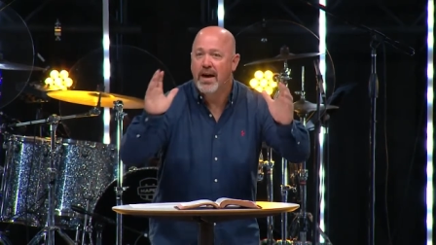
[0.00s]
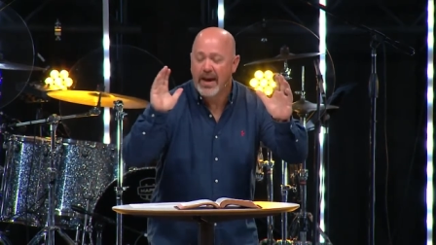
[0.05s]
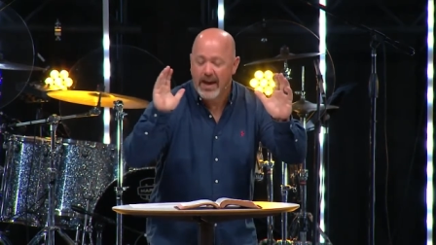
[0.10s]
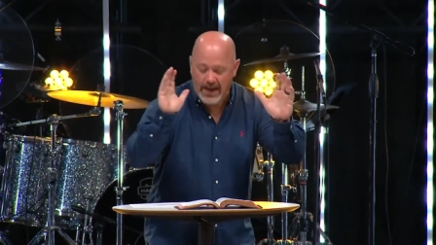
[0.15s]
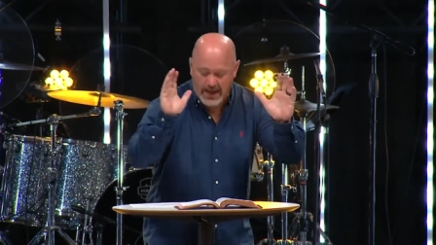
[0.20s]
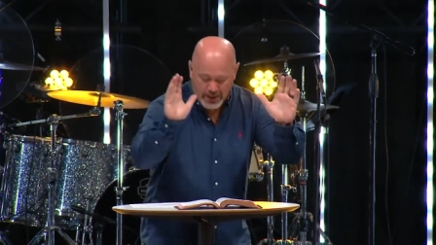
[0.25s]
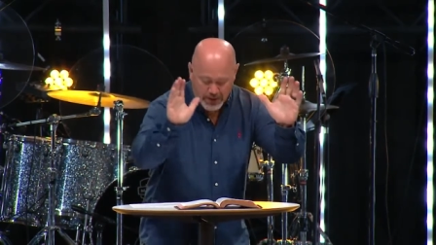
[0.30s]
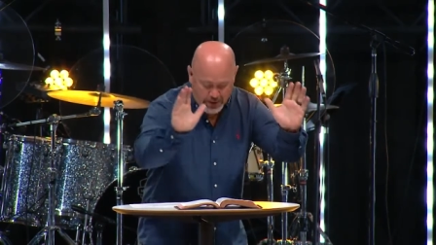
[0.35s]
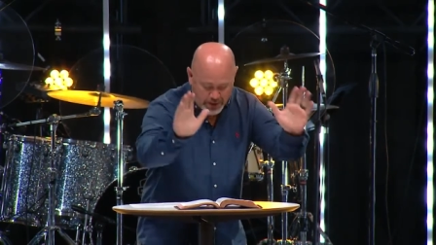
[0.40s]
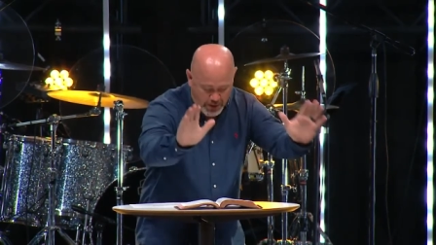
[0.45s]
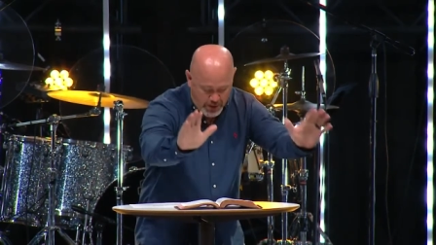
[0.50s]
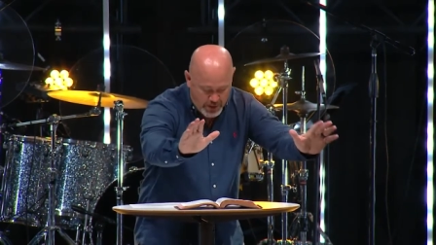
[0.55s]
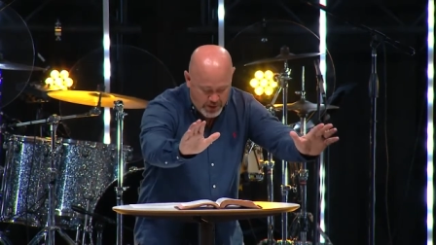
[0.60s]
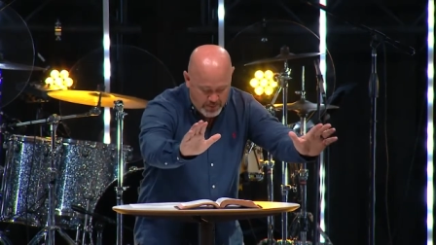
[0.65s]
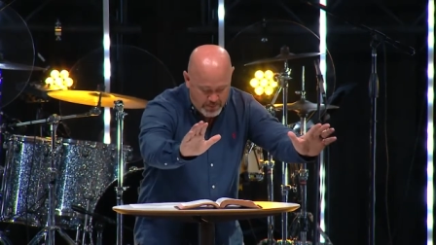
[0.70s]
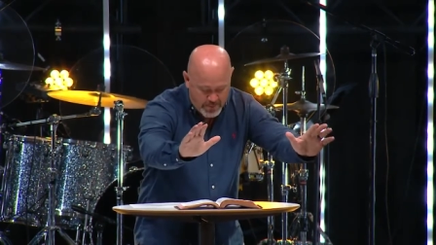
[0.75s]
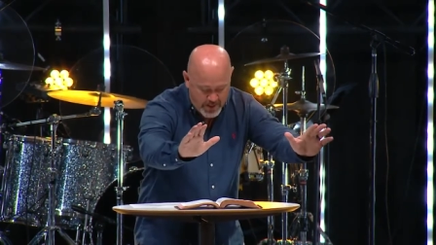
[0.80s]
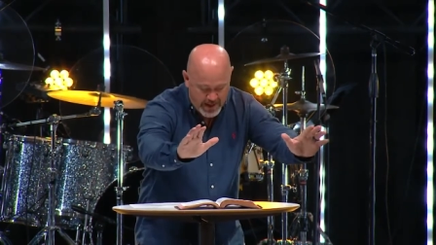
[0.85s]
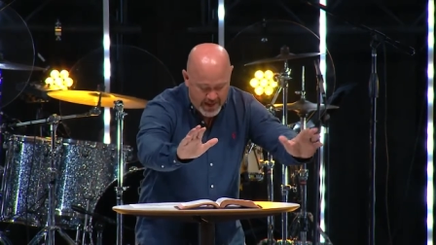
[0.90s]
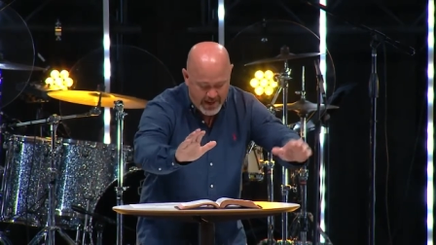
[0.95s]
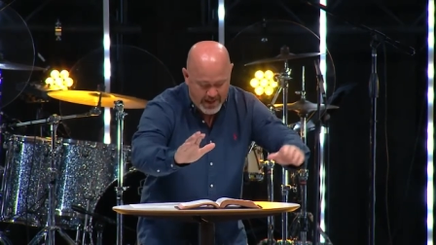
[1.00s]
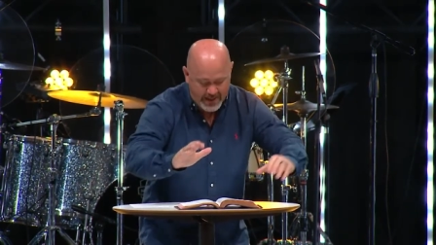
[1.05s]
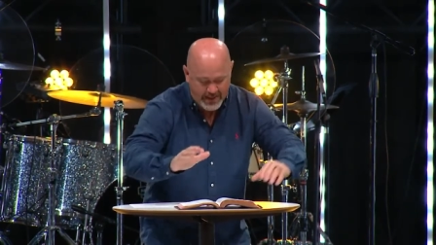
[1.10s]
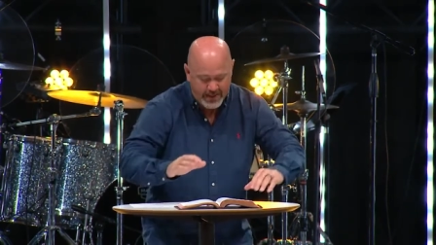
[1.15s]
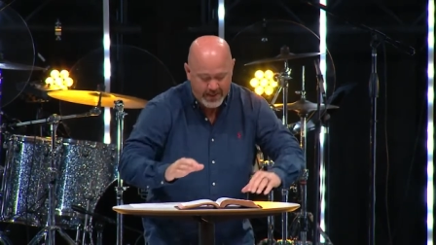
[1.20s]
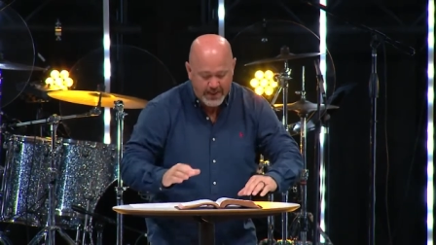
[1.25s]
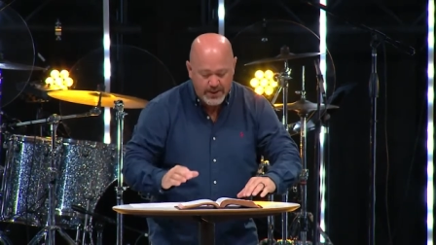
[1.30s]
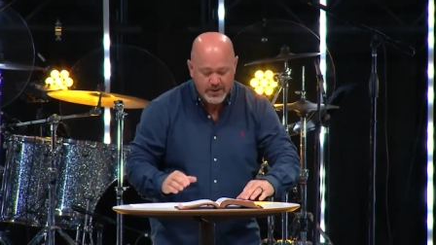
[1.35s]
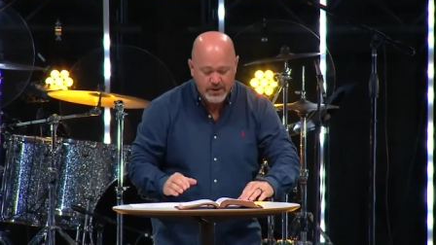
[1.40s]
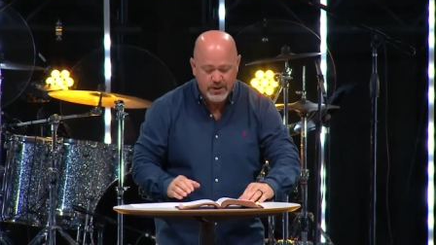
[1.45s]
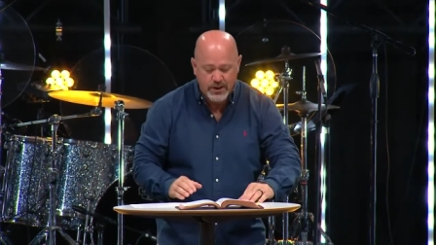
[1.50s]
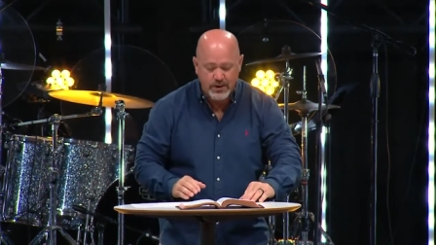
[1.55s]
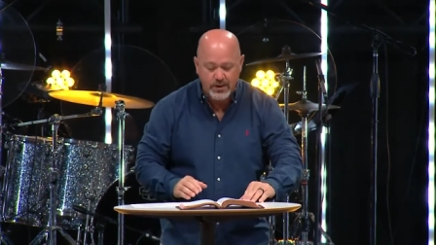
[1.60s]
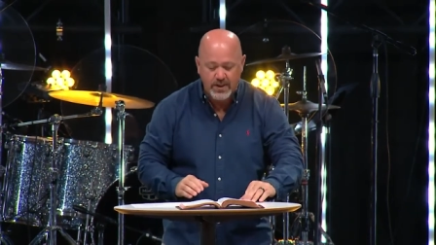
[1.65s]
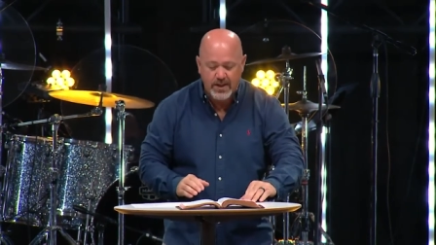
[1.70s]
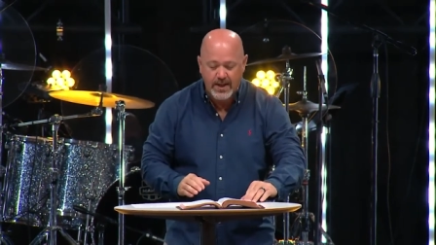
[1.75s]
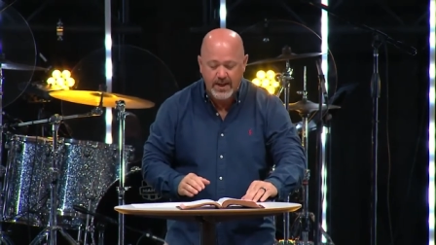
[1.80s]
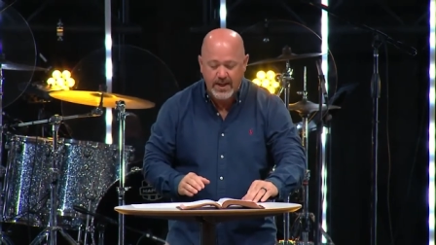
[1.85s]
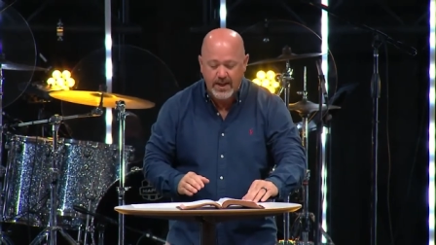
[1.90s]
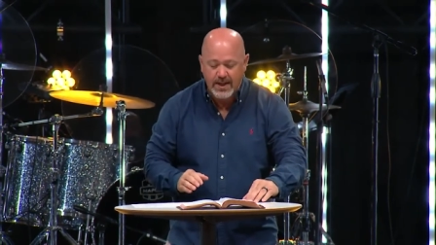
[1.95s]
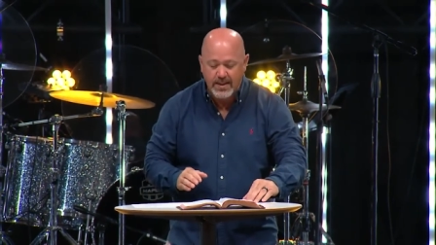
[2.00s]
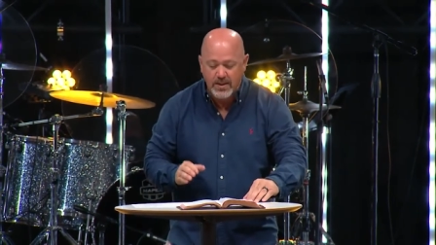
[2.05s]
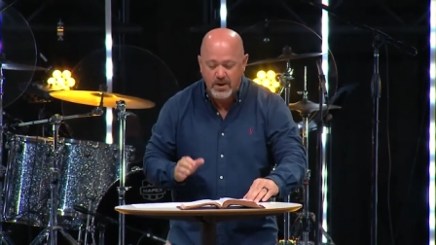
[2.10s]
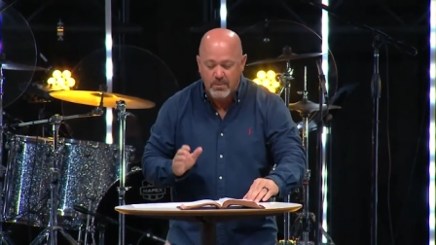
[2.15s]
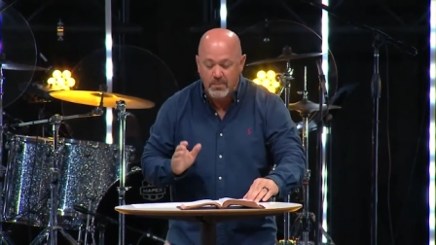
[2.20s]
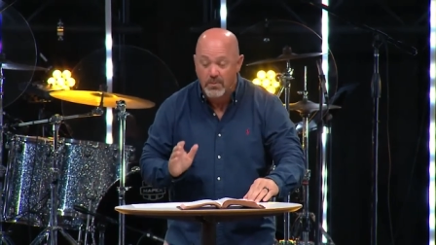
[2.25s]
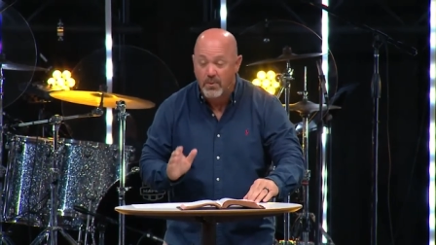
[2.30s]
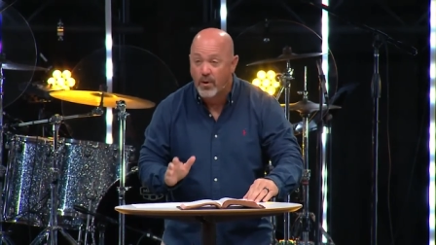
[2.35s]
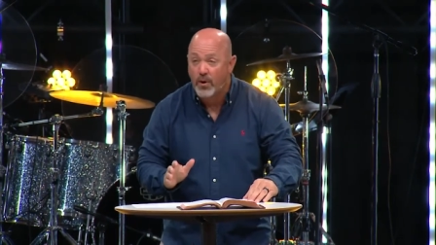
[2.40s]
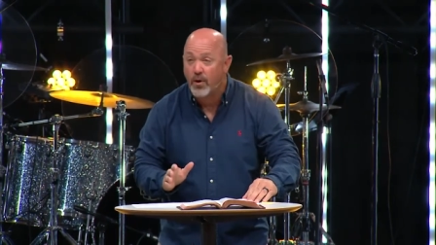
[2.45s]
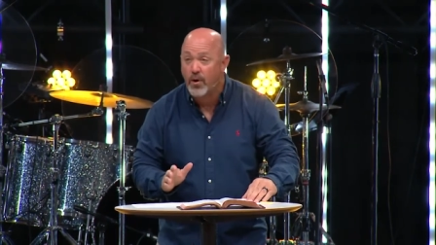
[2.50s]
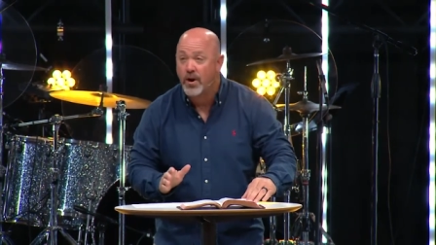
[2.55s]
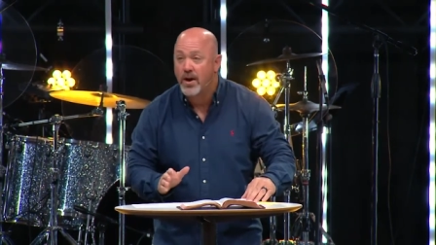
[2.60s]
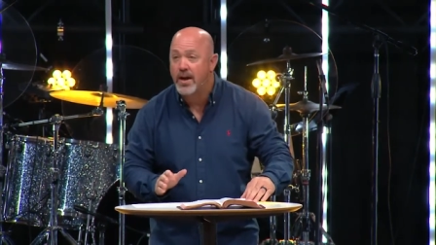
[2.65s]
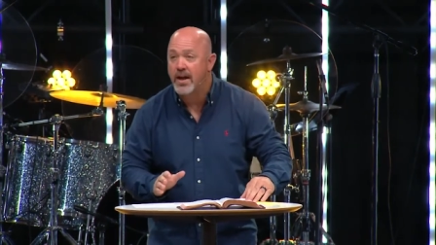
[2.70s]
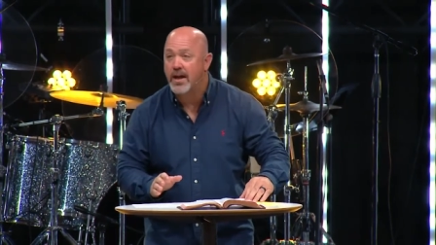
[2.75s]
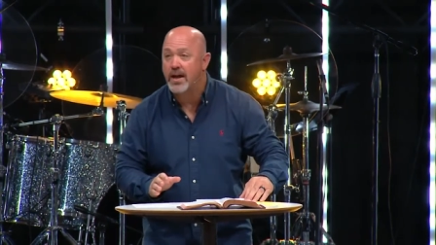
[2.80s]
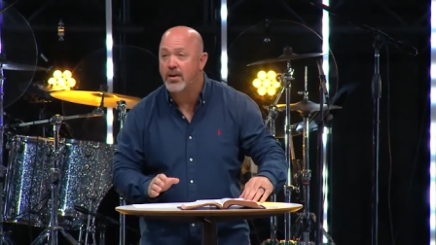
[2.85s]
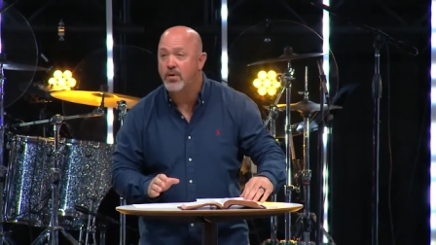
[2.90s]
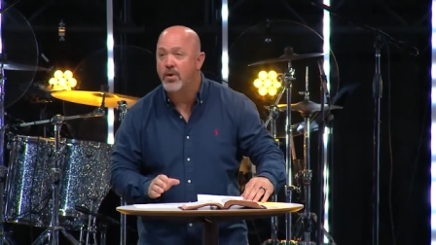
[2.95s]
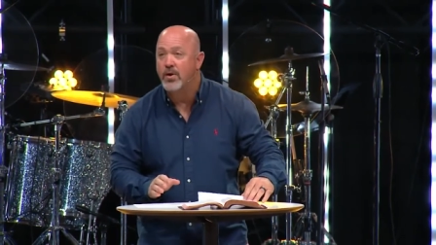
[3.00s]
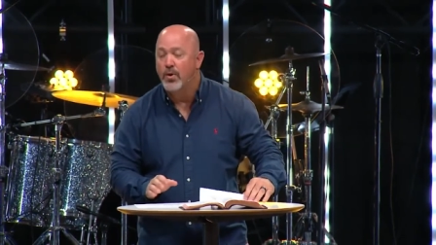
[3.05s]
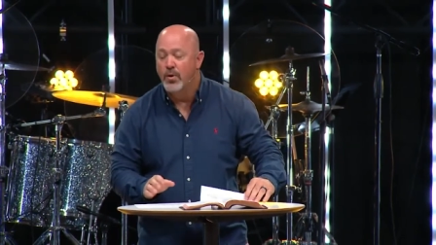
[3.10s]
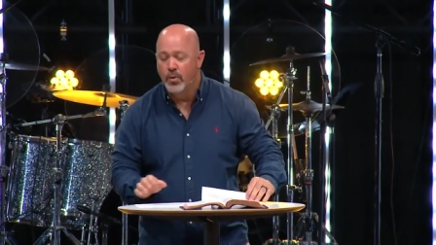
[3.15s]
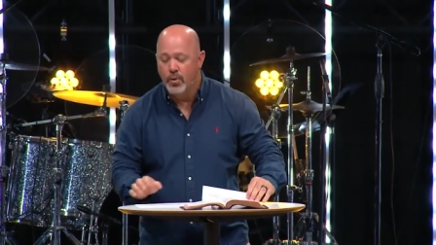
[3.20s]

and go to bed so that in the morning